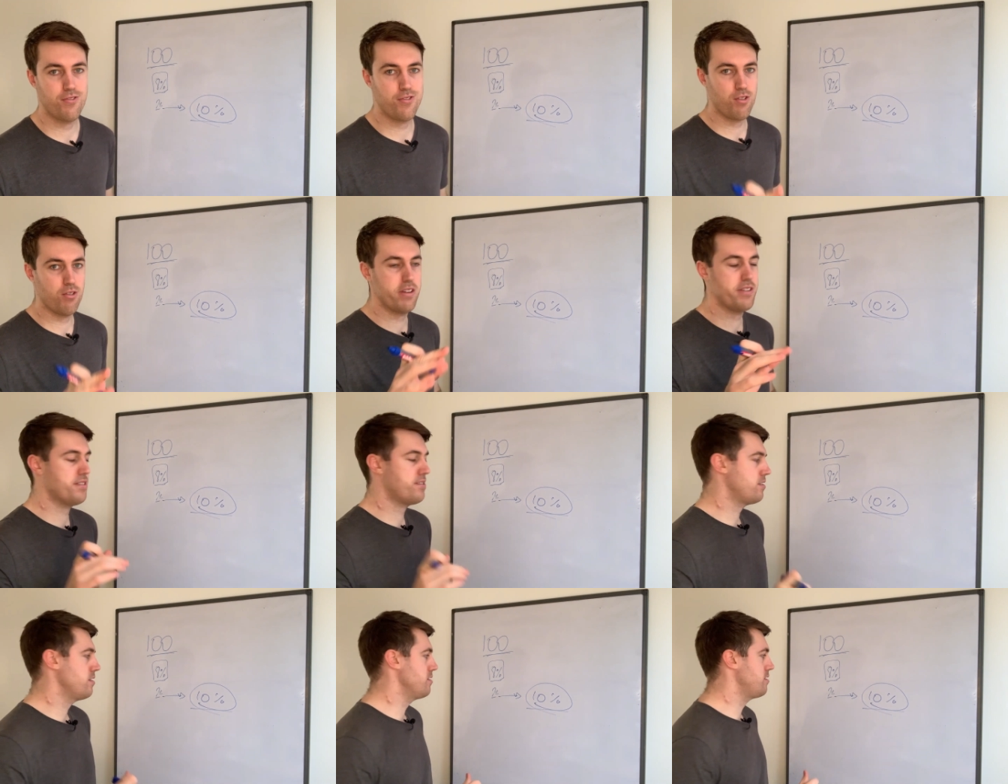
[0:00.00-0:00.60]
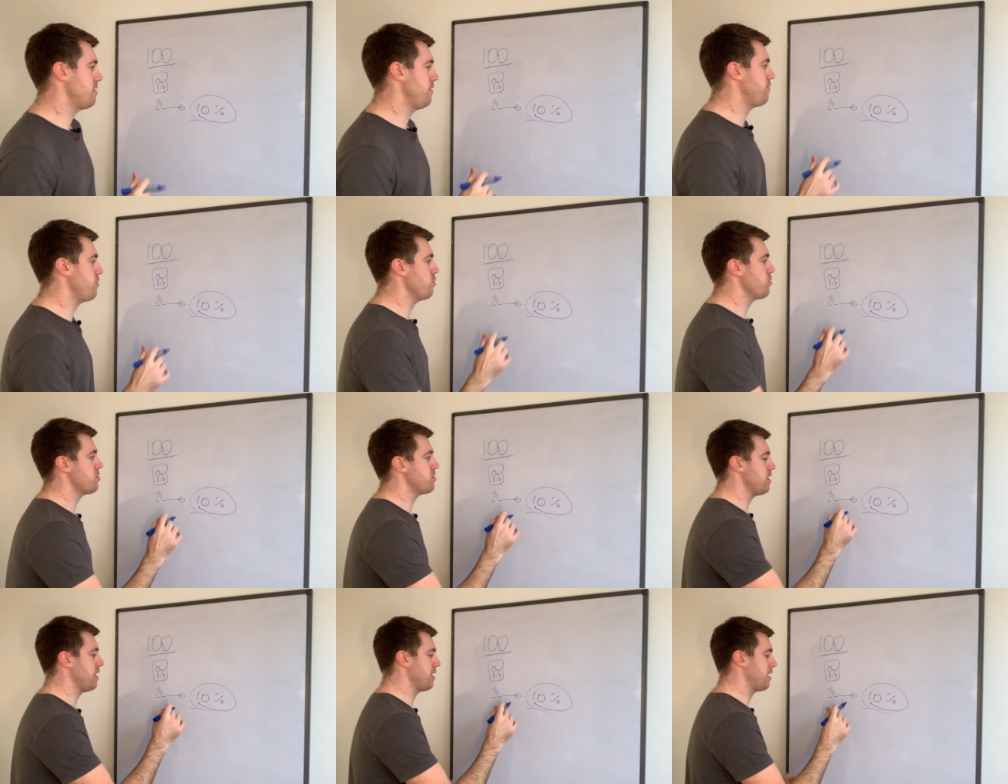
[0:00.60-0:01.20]
For instance, if
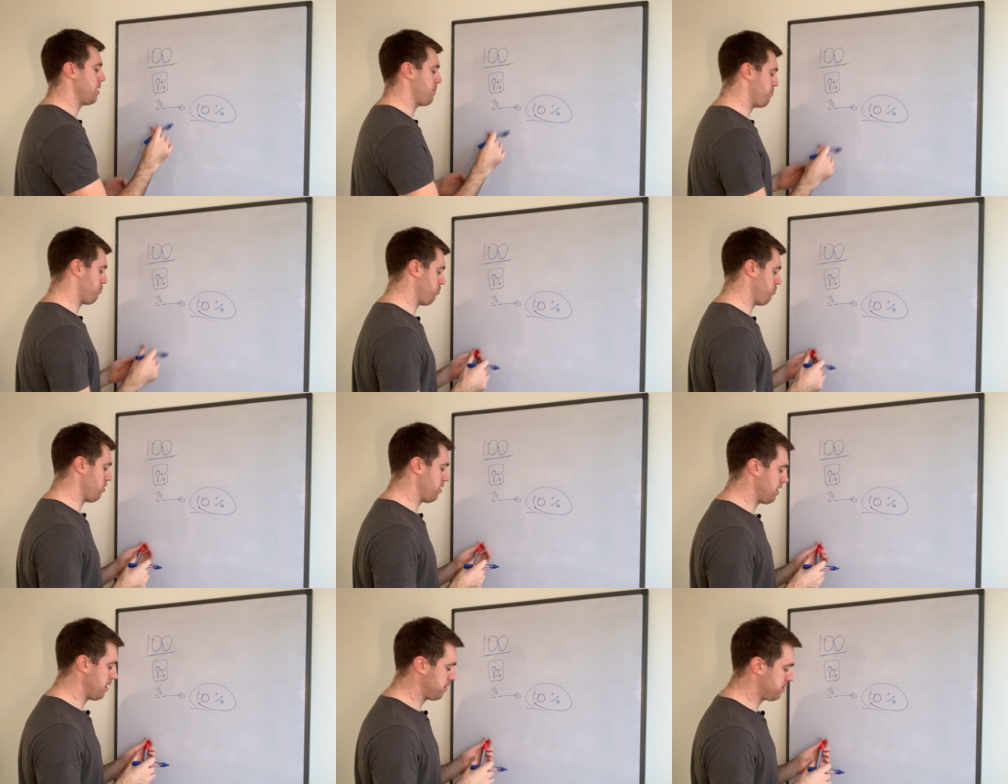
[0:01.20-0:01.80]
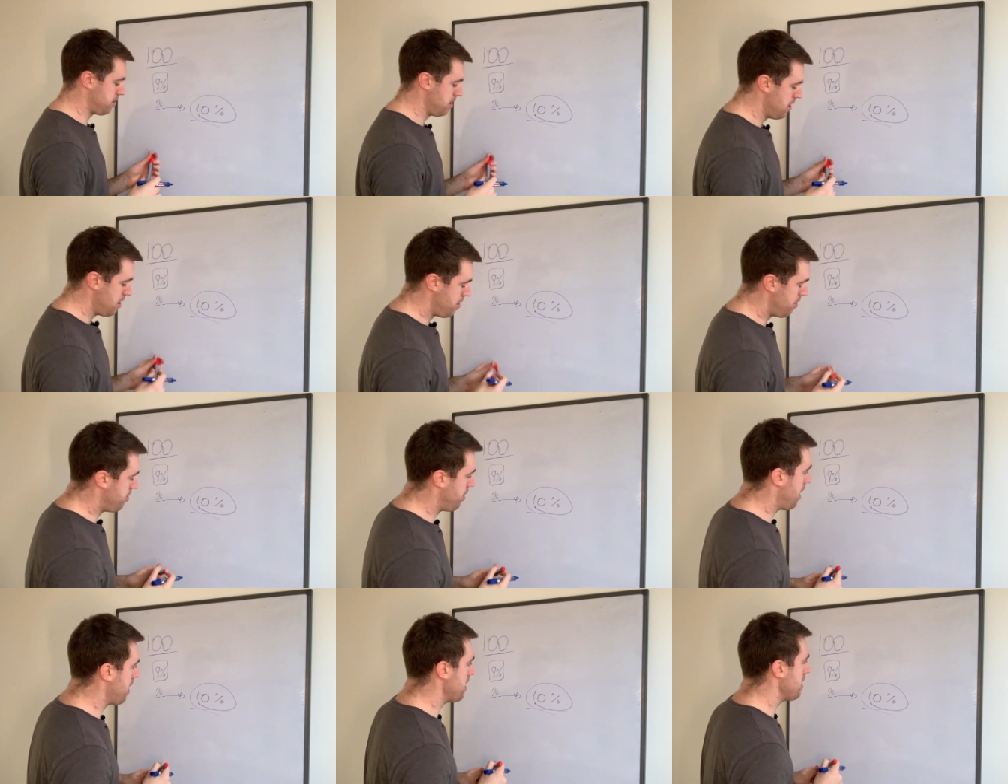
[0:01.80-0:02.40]
you're selling a product
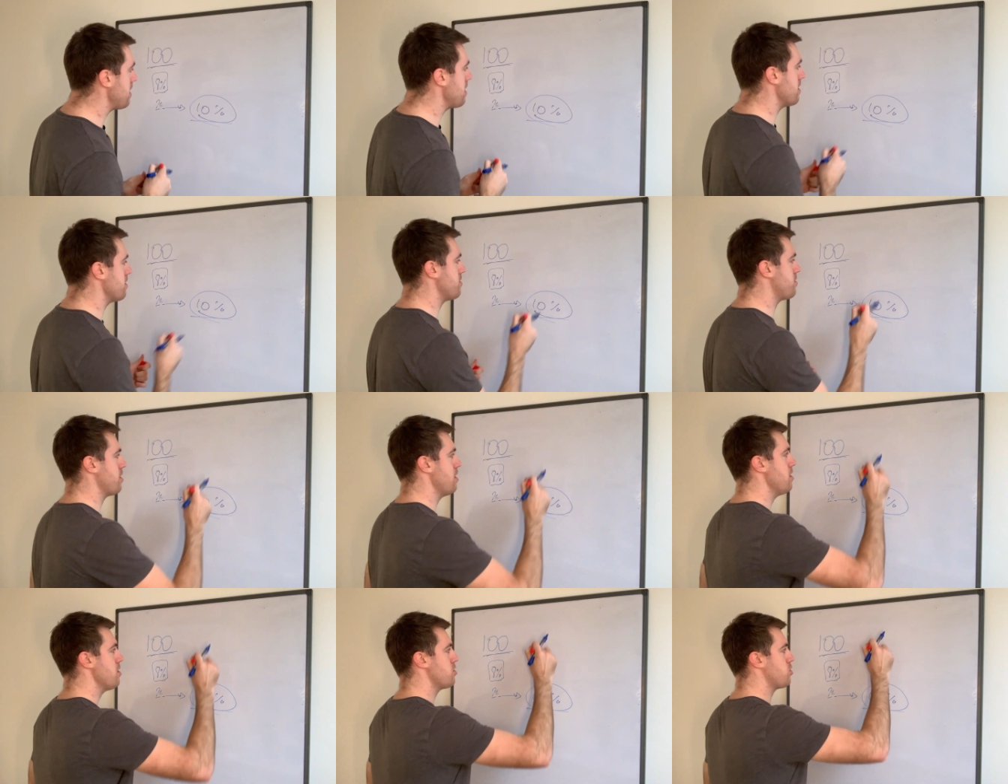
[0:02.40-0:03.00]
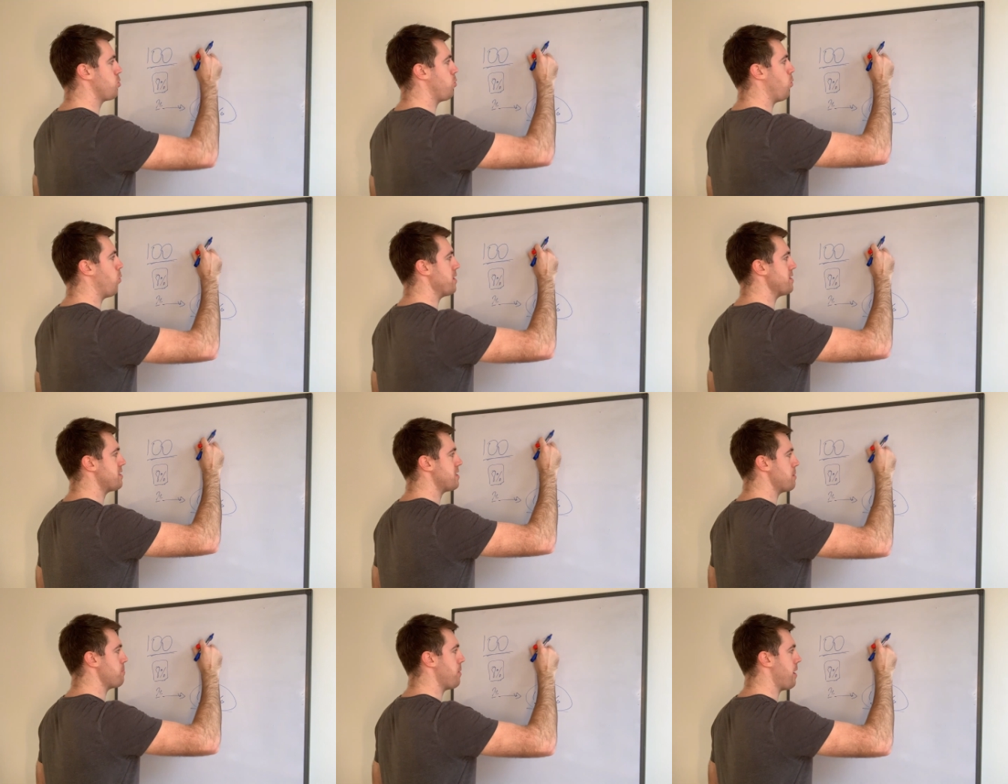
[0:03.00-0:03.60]
that is
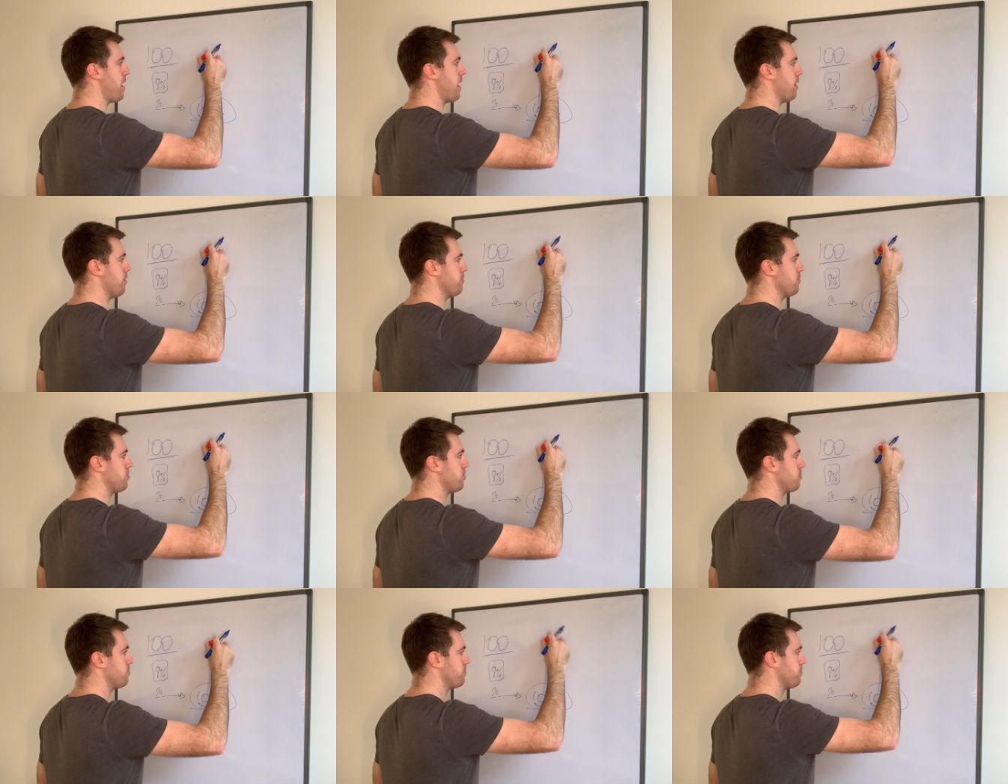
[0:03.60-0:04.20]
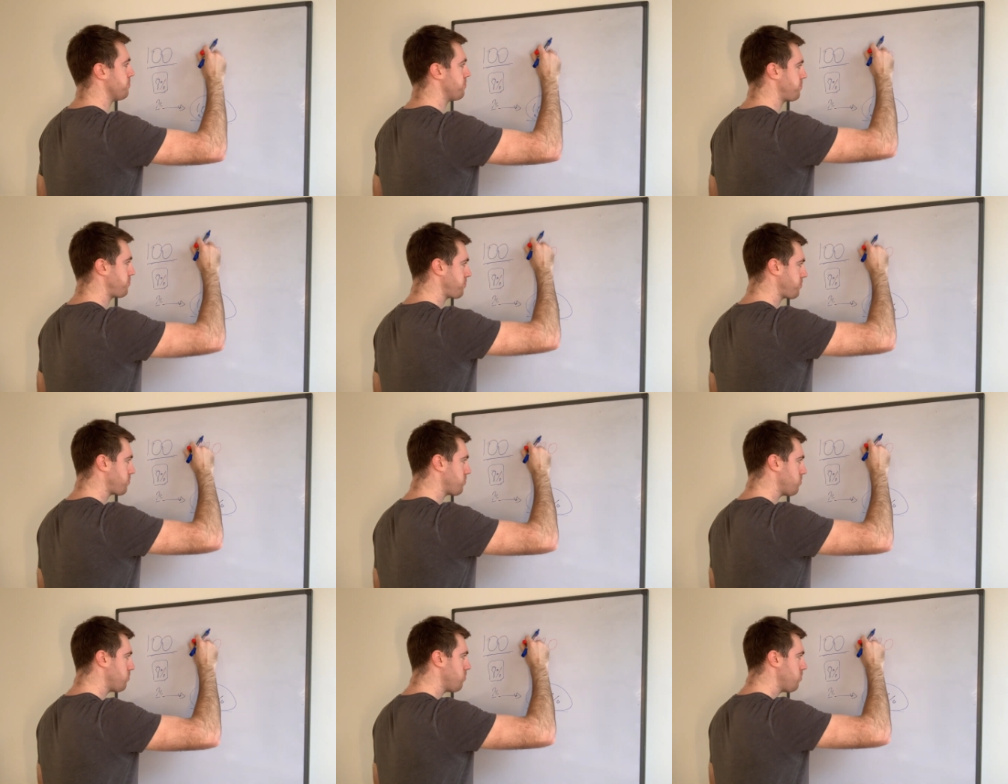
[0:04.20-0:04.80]
20 pounds,
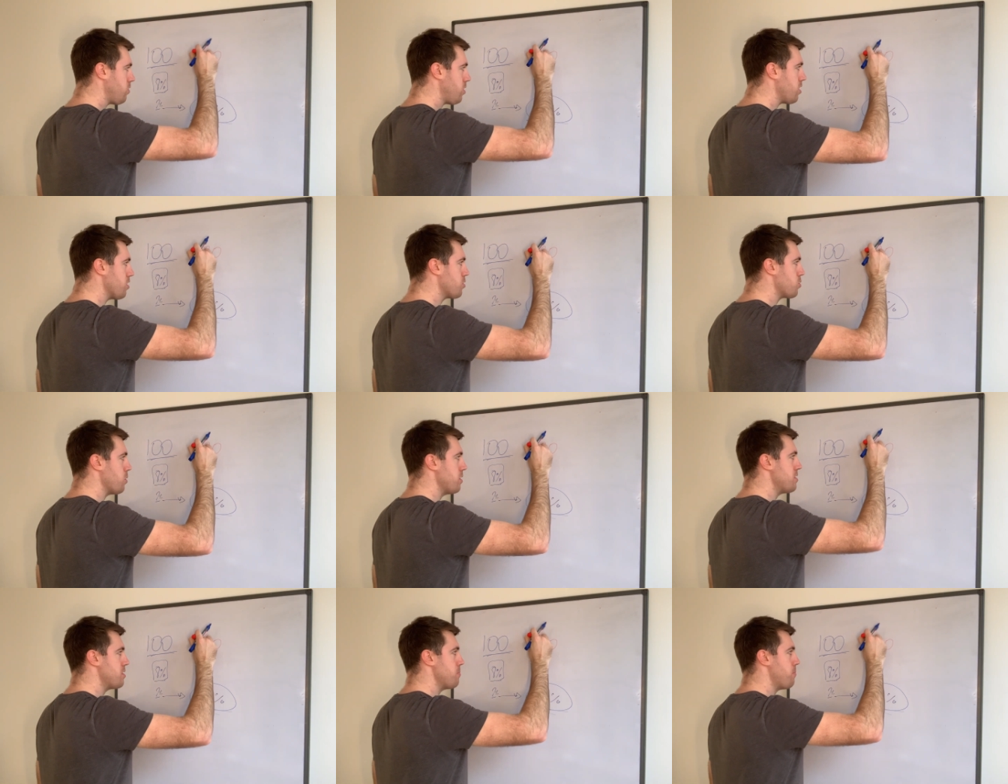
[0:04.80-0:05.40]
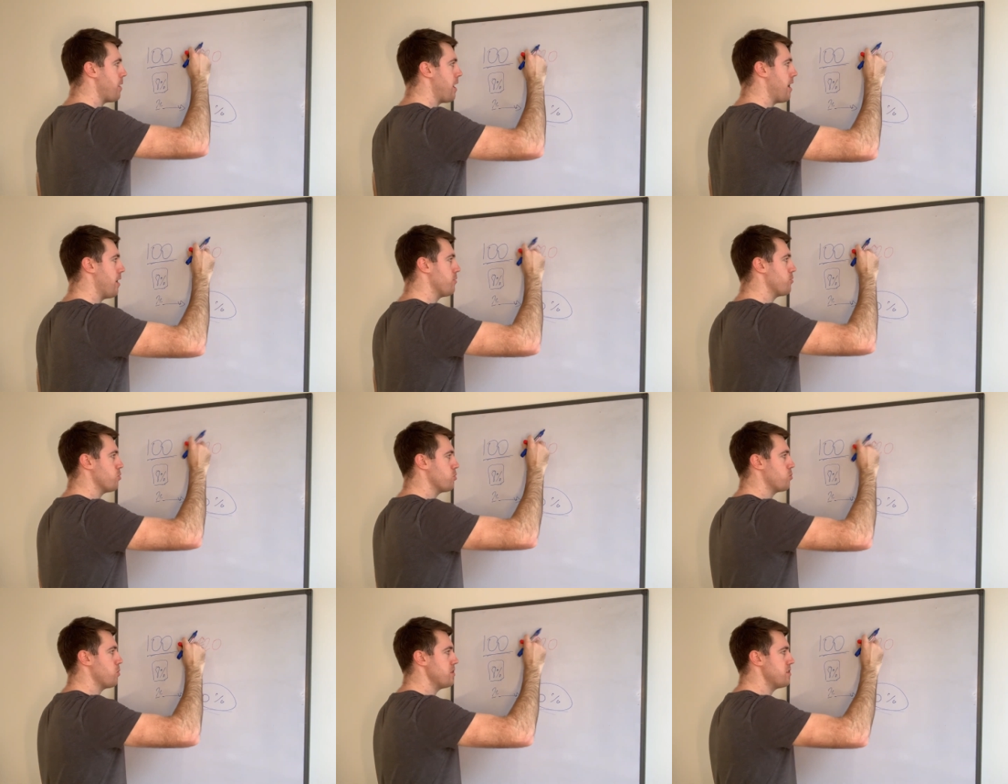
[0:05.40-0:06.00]
20
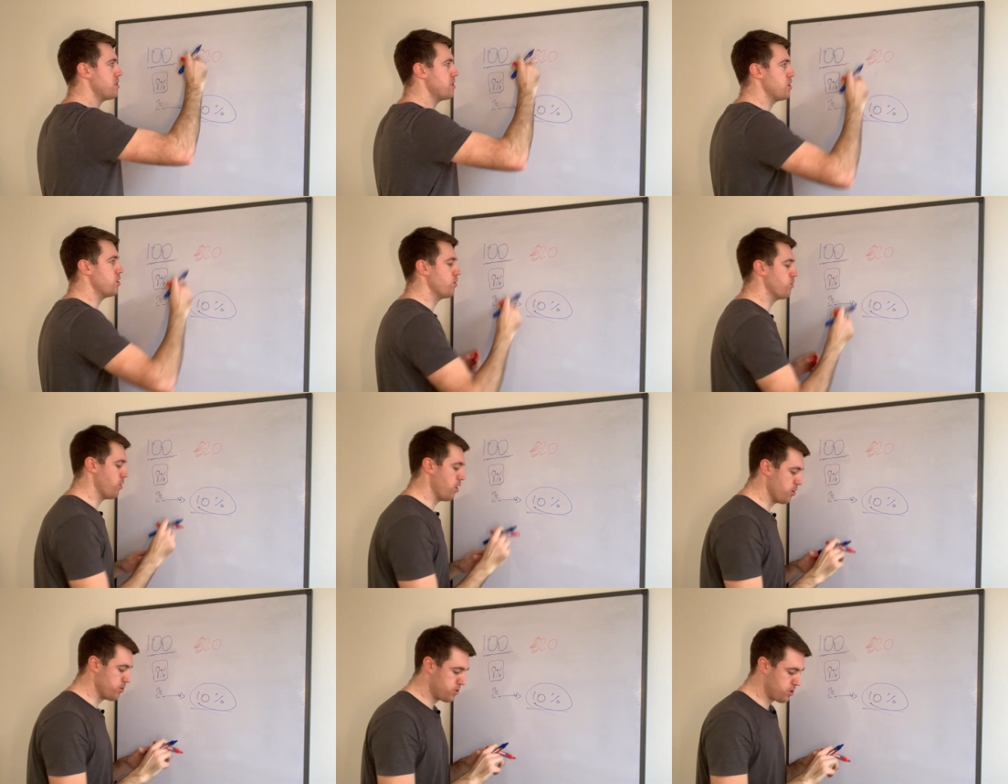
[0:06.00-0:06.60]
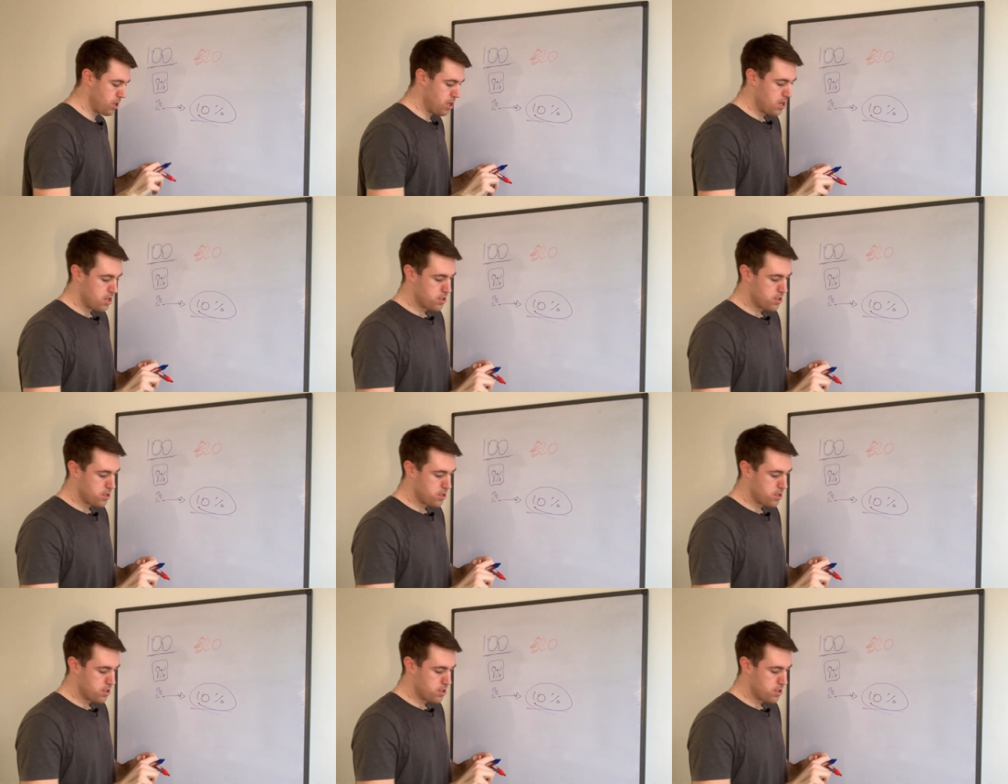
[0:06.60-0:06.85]
pounds or 20 euros,